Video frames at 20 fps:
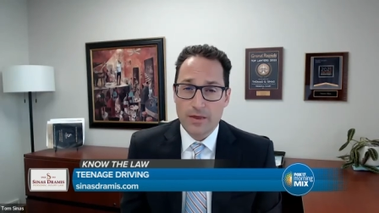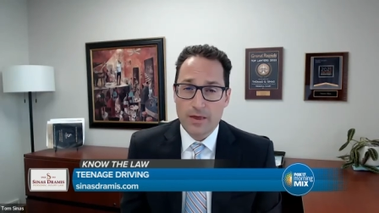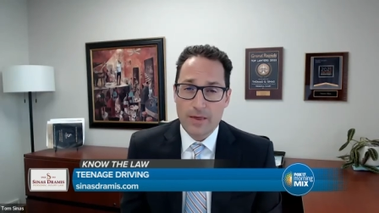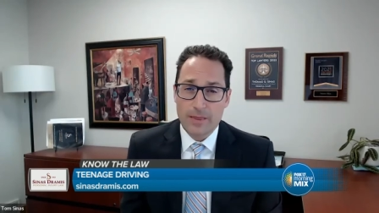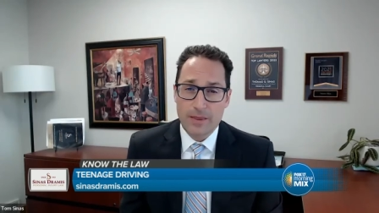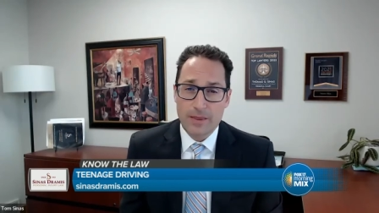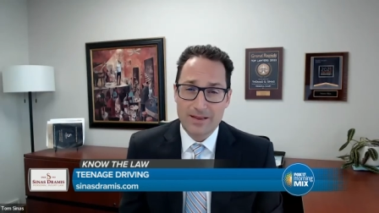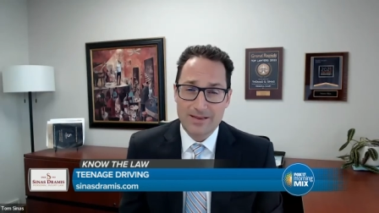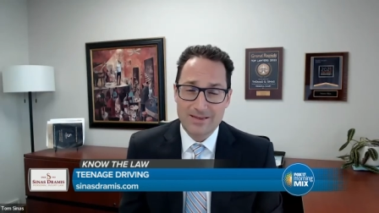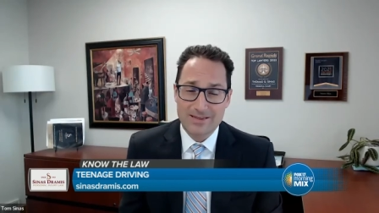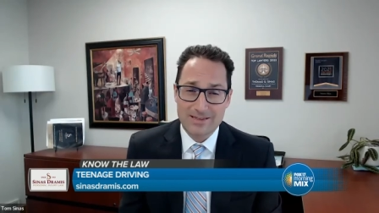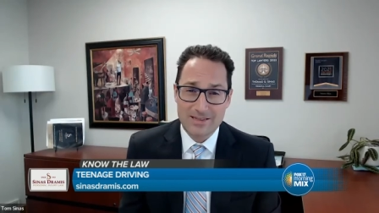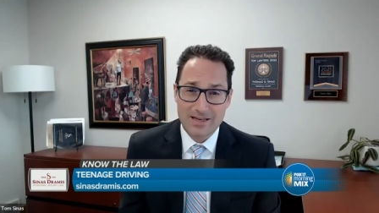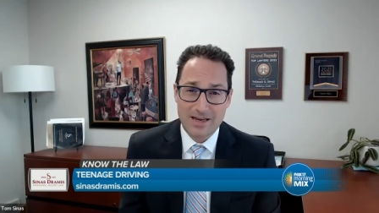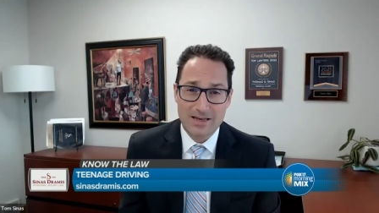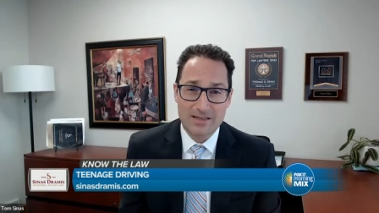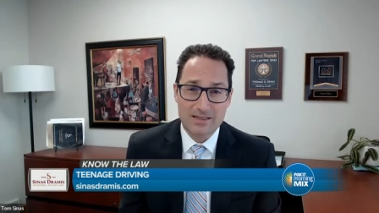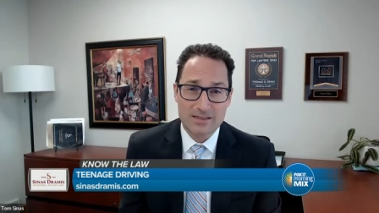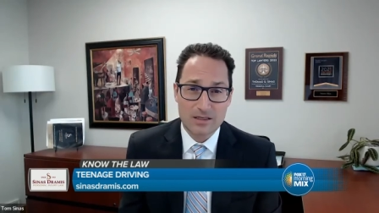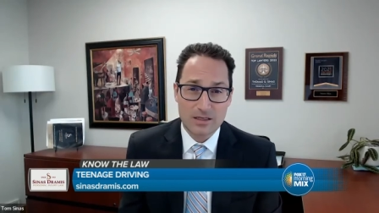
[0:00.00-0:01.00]
that
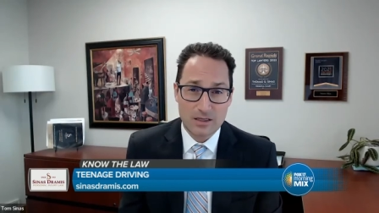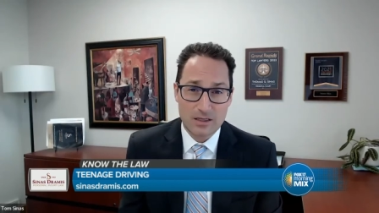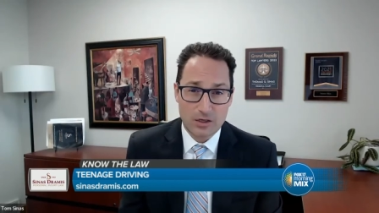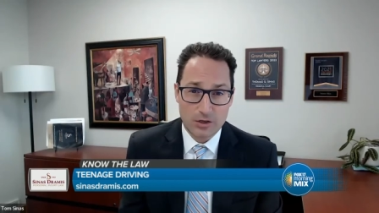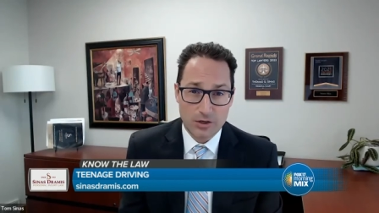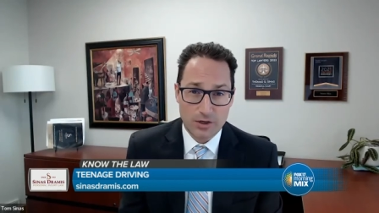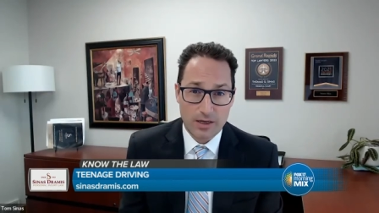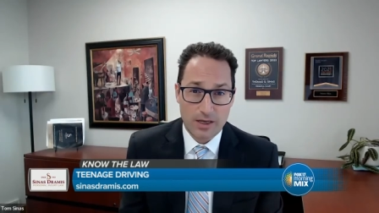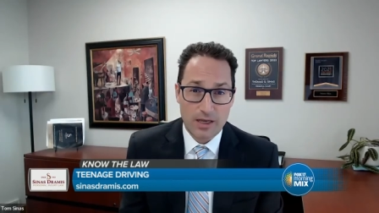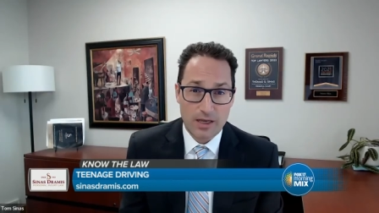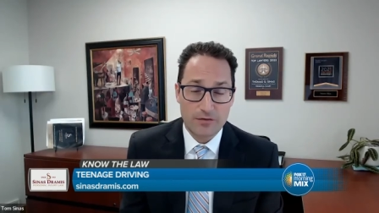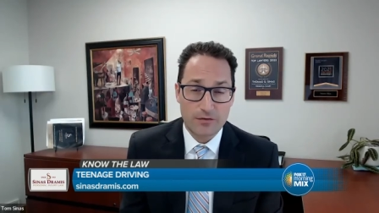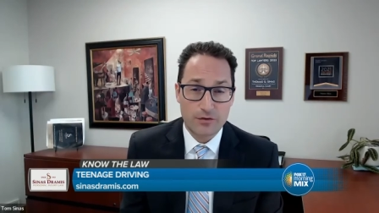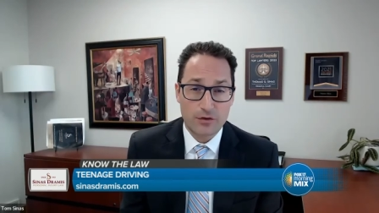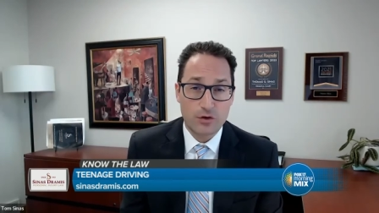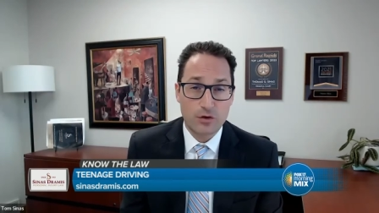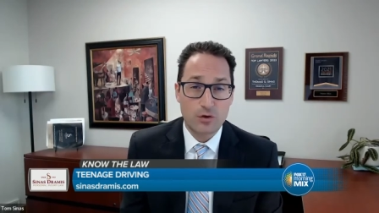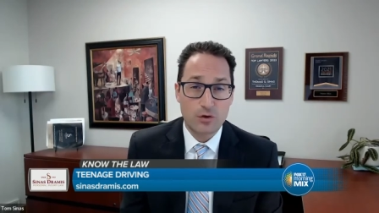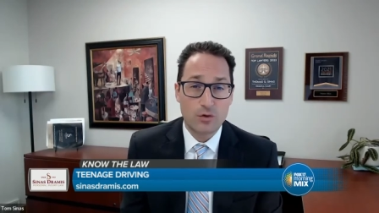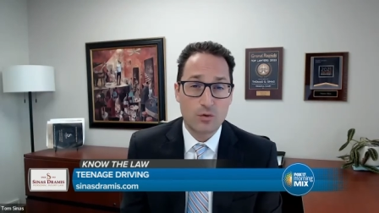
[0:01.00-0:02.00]
says, look, if
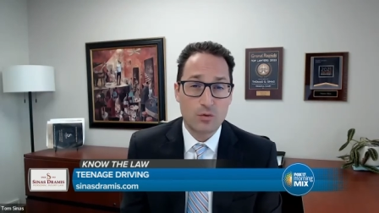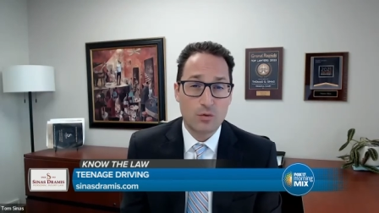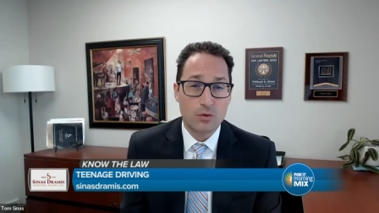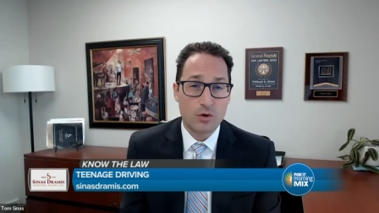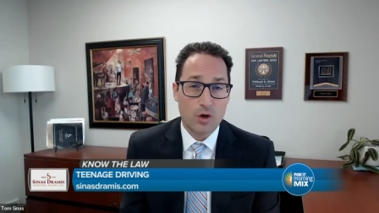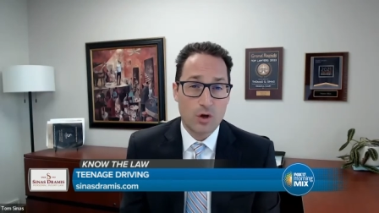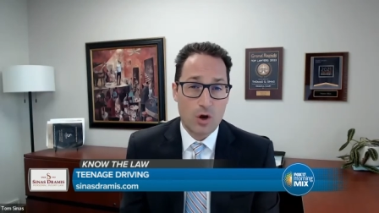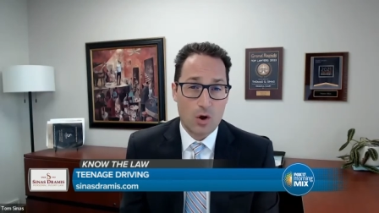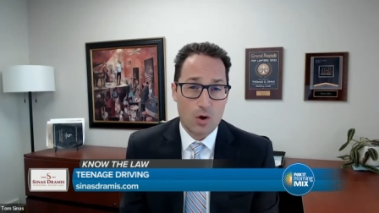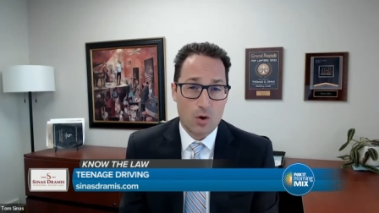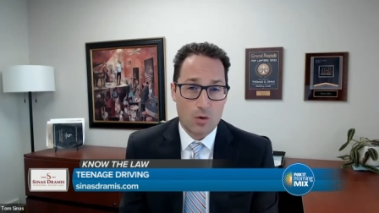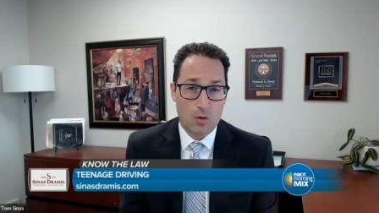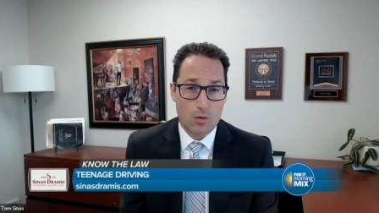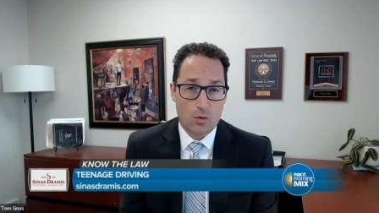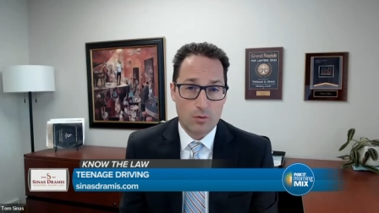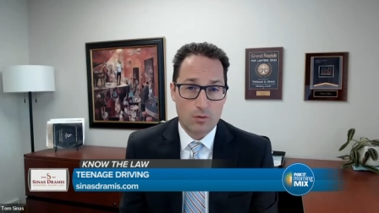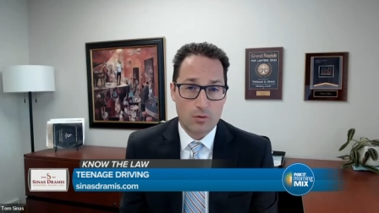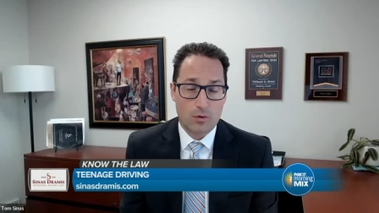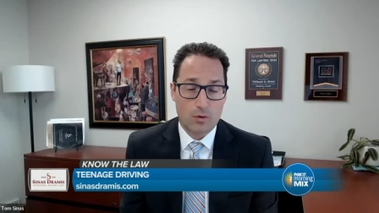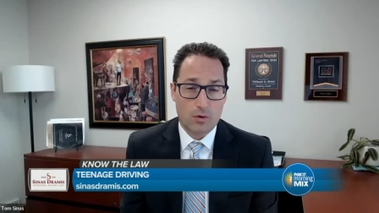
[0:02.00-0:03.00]
you
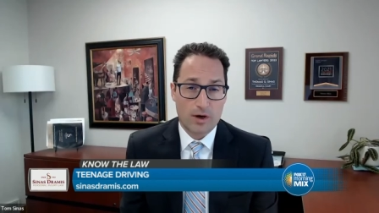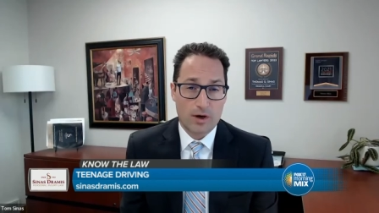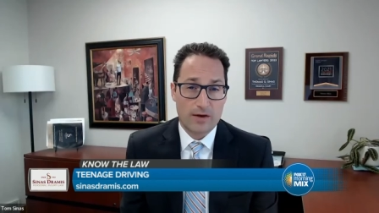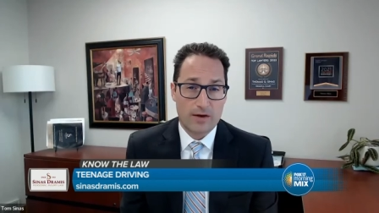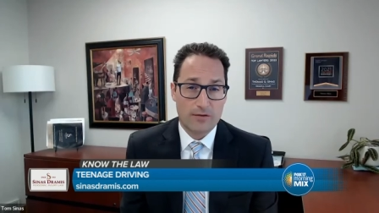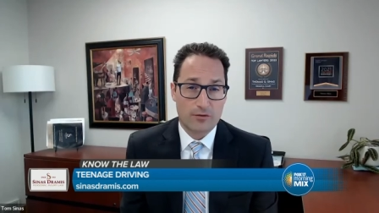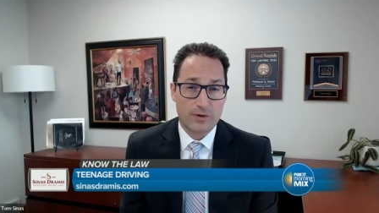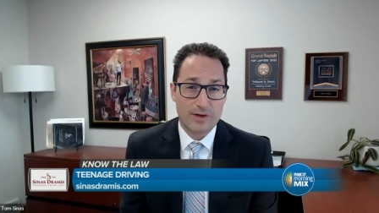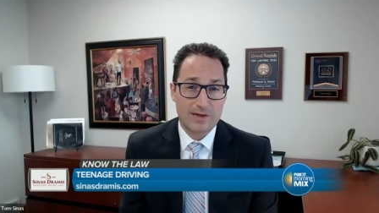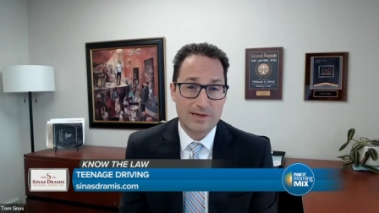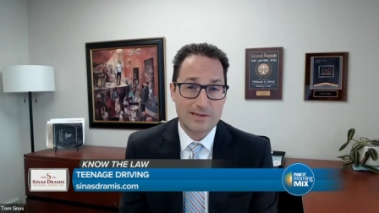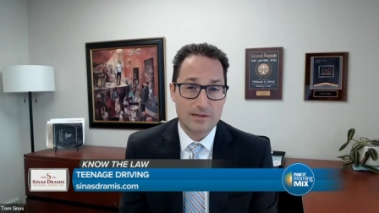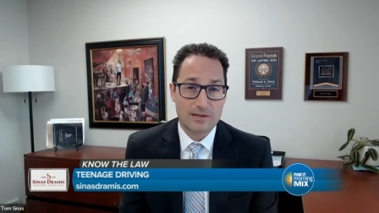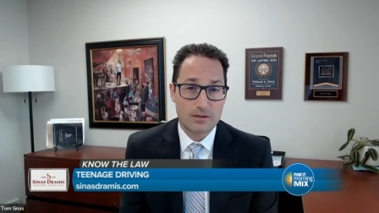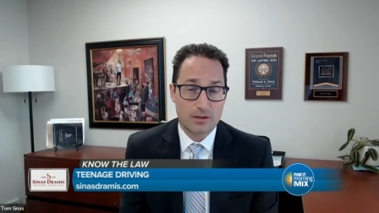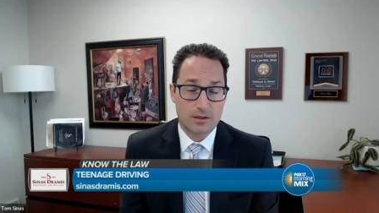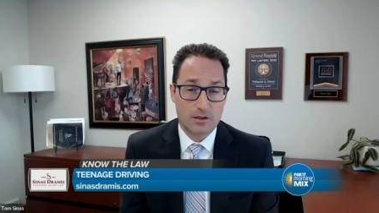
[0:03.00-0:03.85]
know or have reason to